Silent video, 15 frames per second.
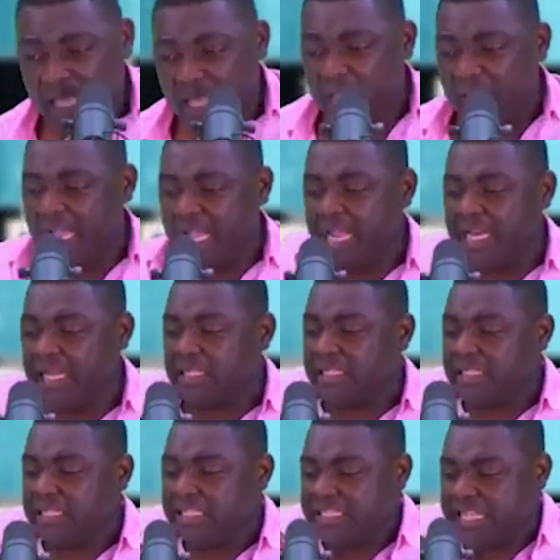
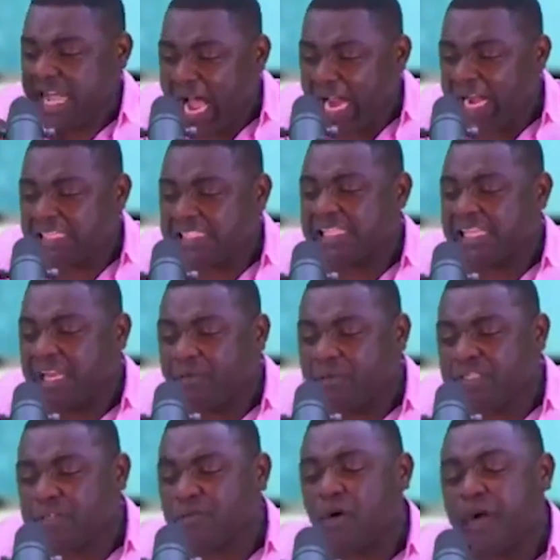in Ghana
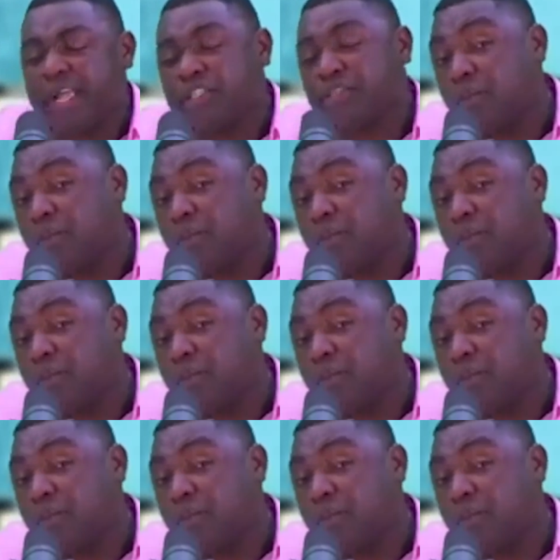security focus